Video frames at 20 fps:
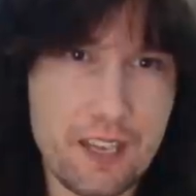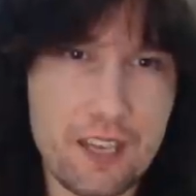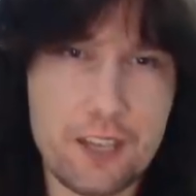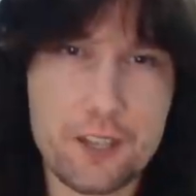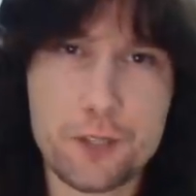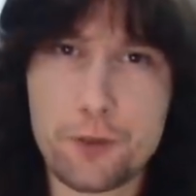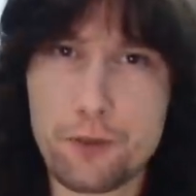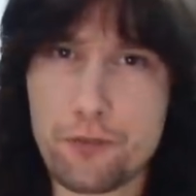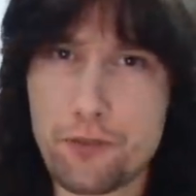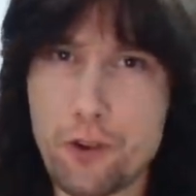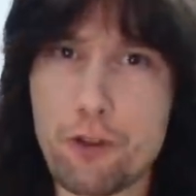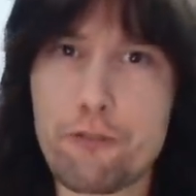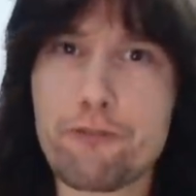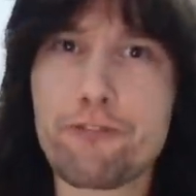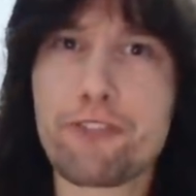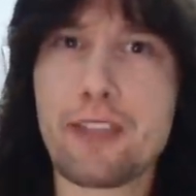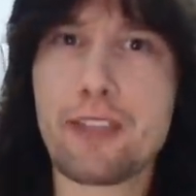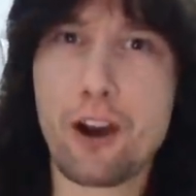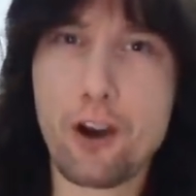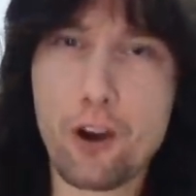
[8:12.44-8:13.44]
So we've gone
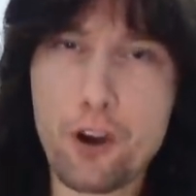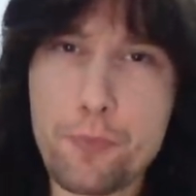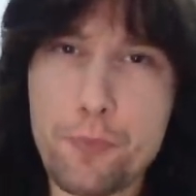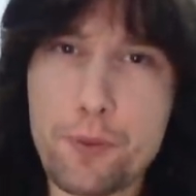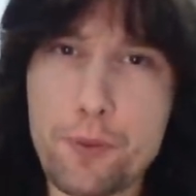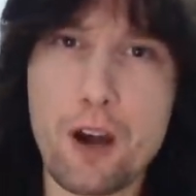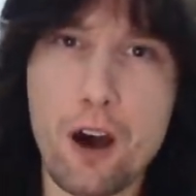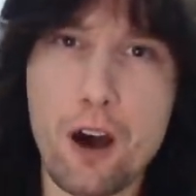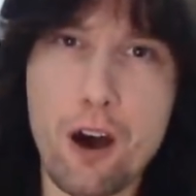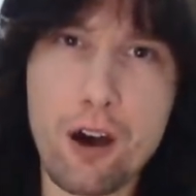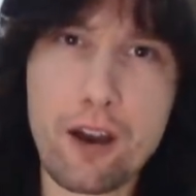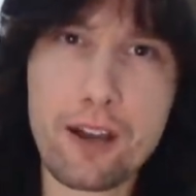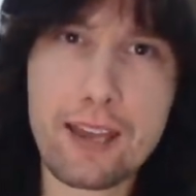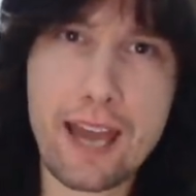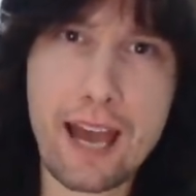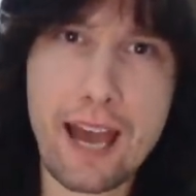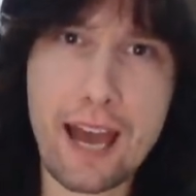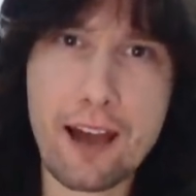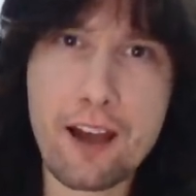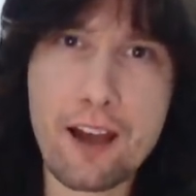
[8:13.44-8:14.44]
for that open
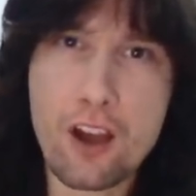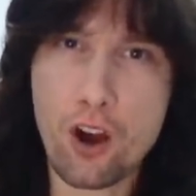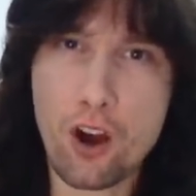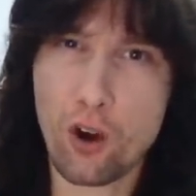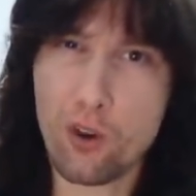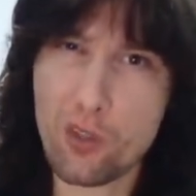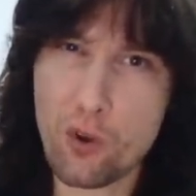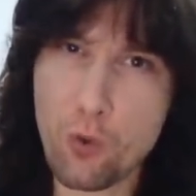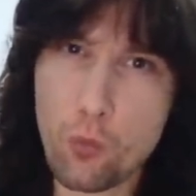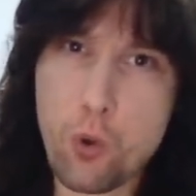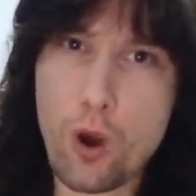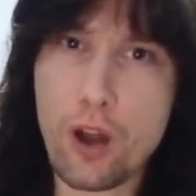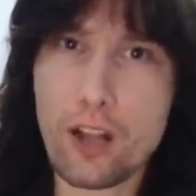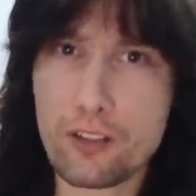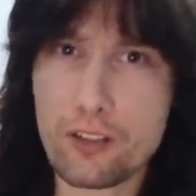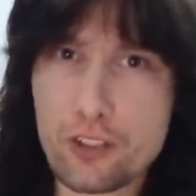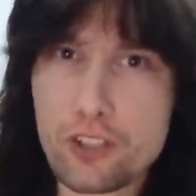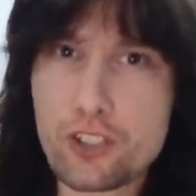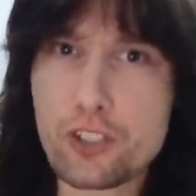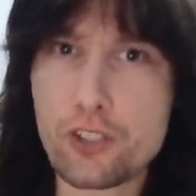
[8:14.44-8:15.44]
hi-hat on the
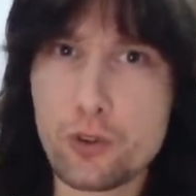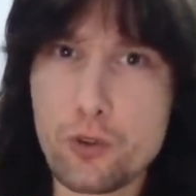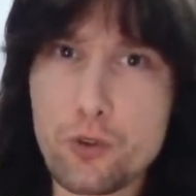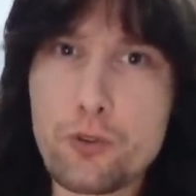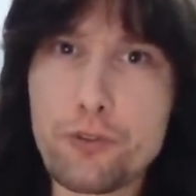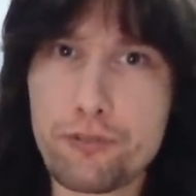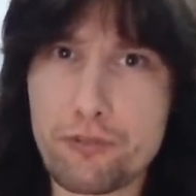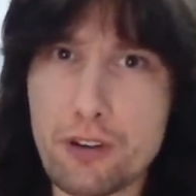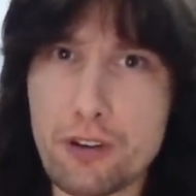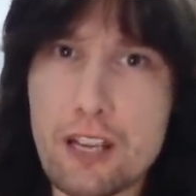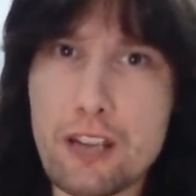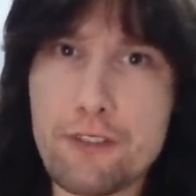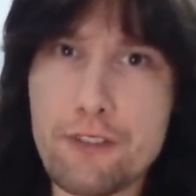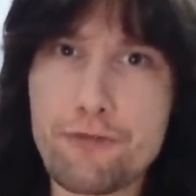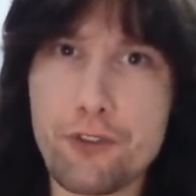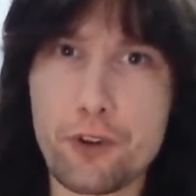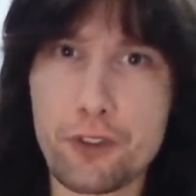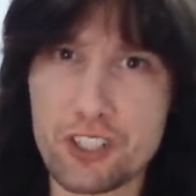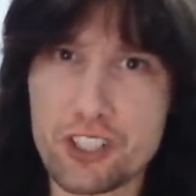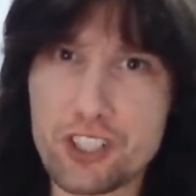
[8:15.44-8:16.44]
one, two, three,
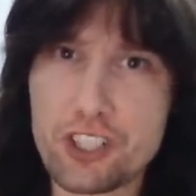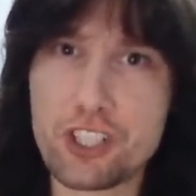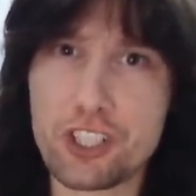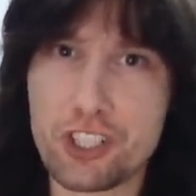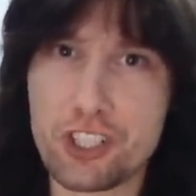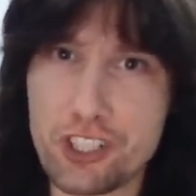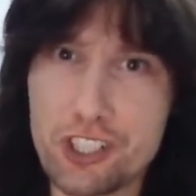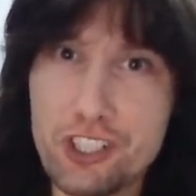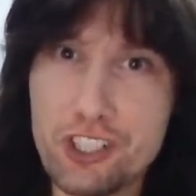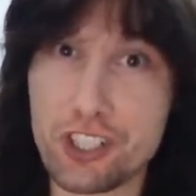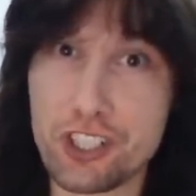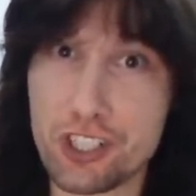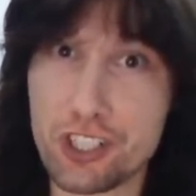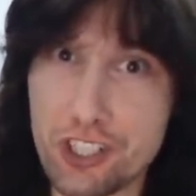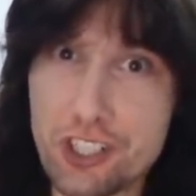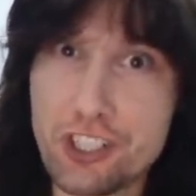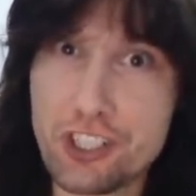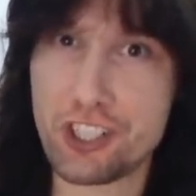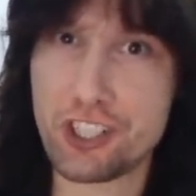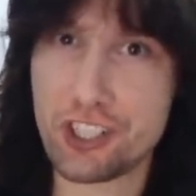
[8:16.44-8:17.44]
four, the ch
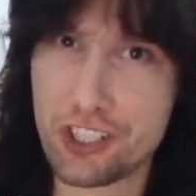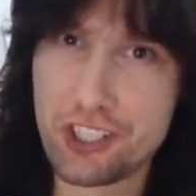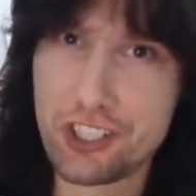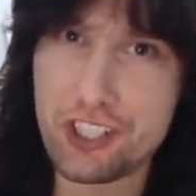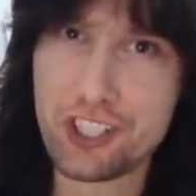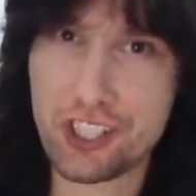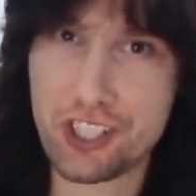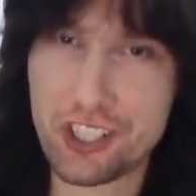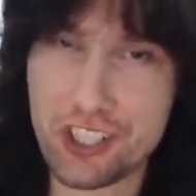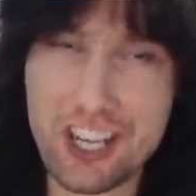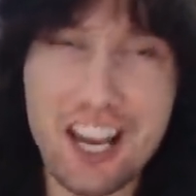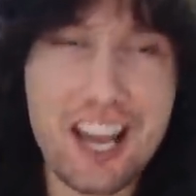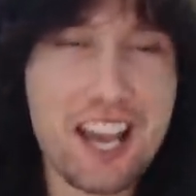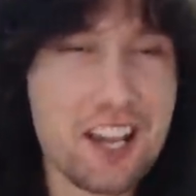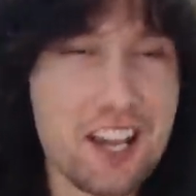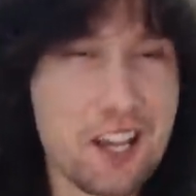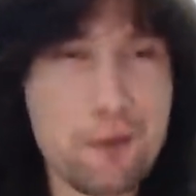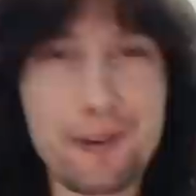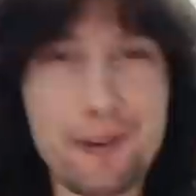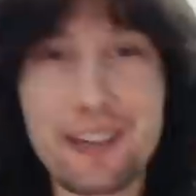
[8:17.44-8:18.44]
ch ch ch.
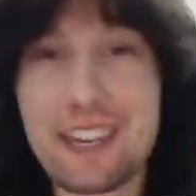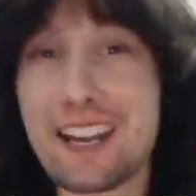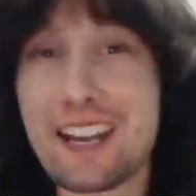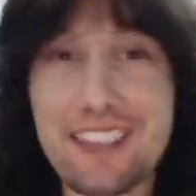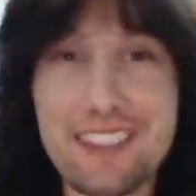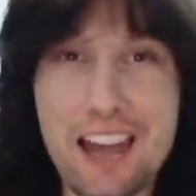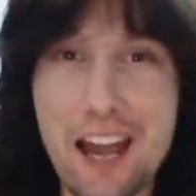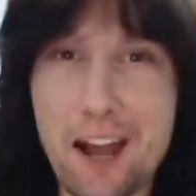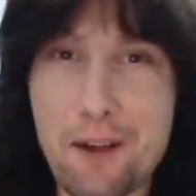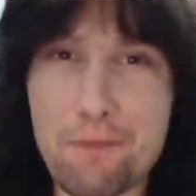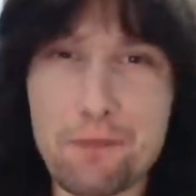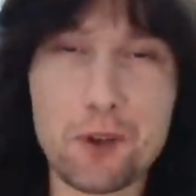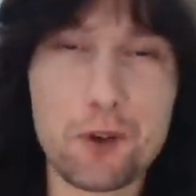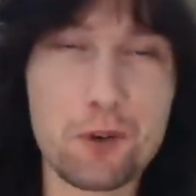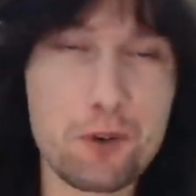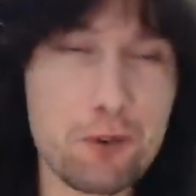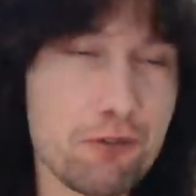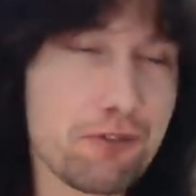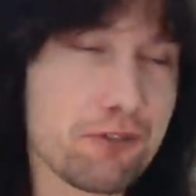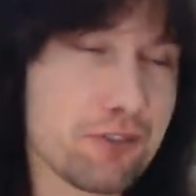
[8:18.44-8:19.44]
You'll be getting that
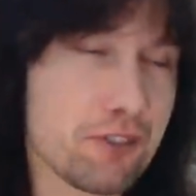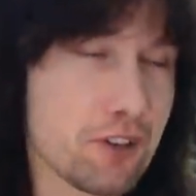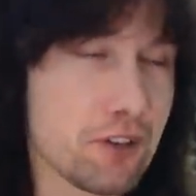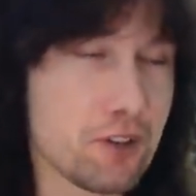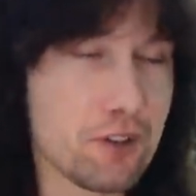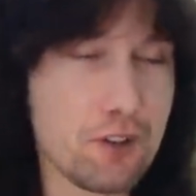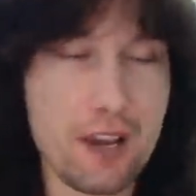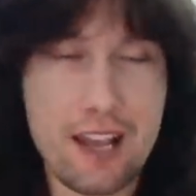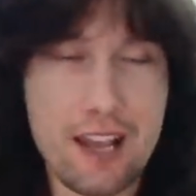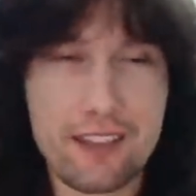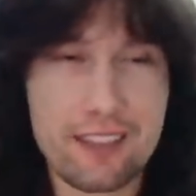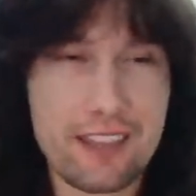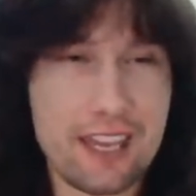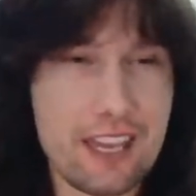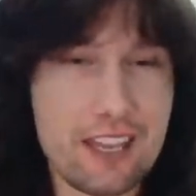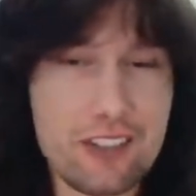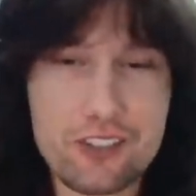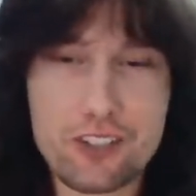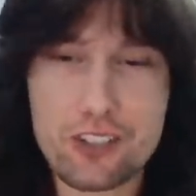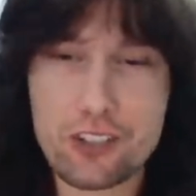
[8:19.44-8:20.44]
all through the
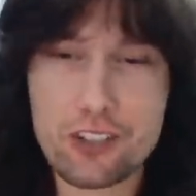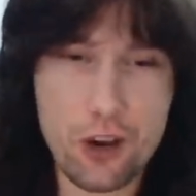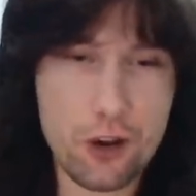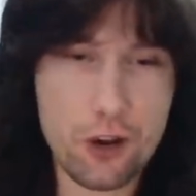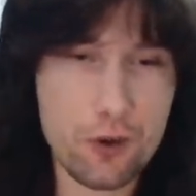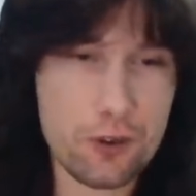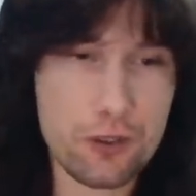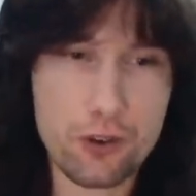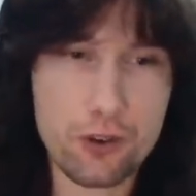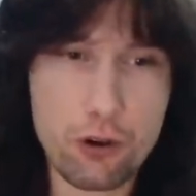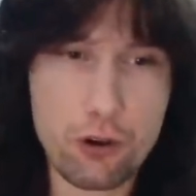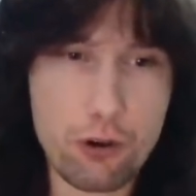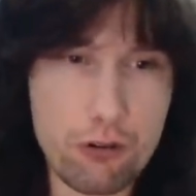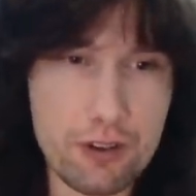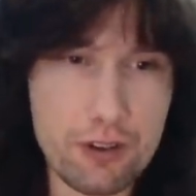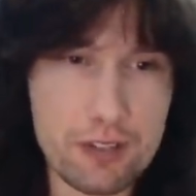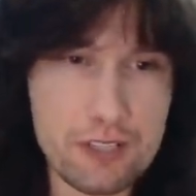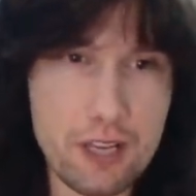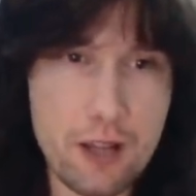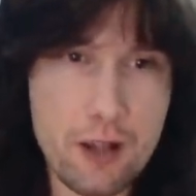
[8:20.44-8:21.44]
intro and the
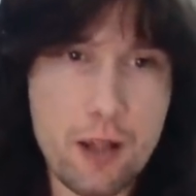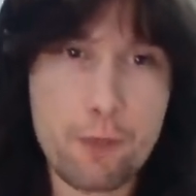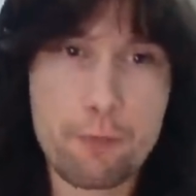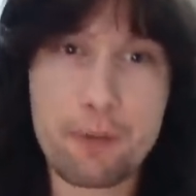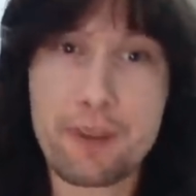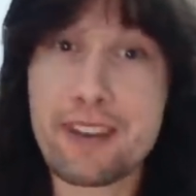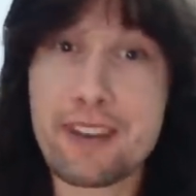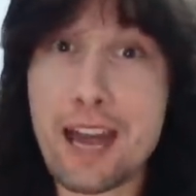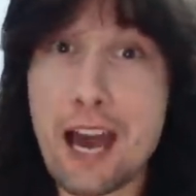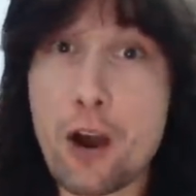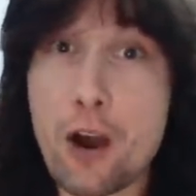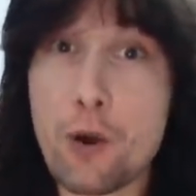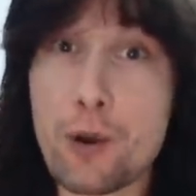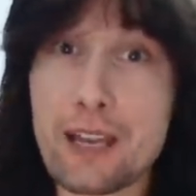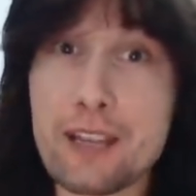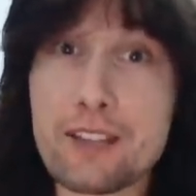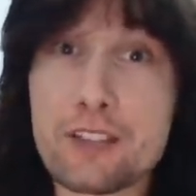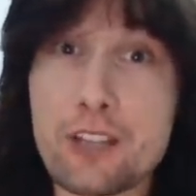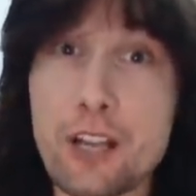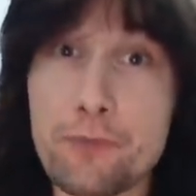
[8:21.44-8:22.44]
chorus, but now we're
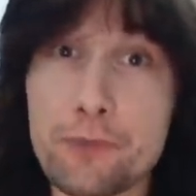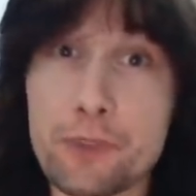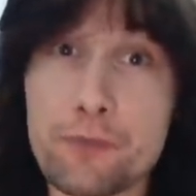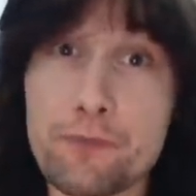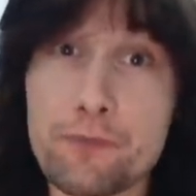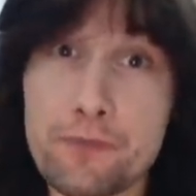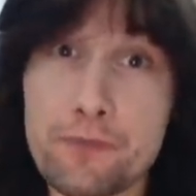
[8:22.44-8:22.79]
into